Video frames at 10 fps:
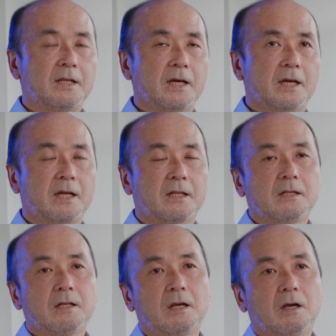then
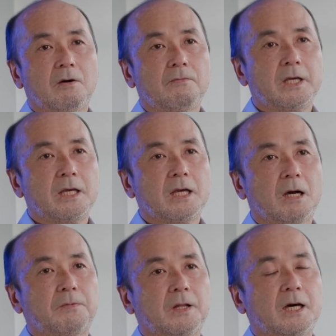we
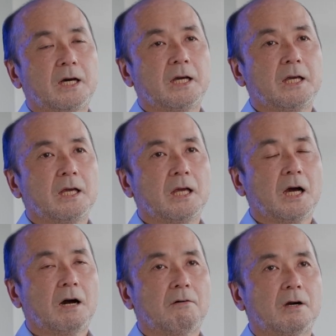apply
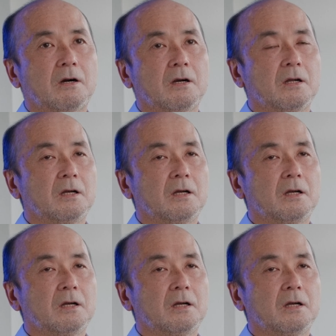our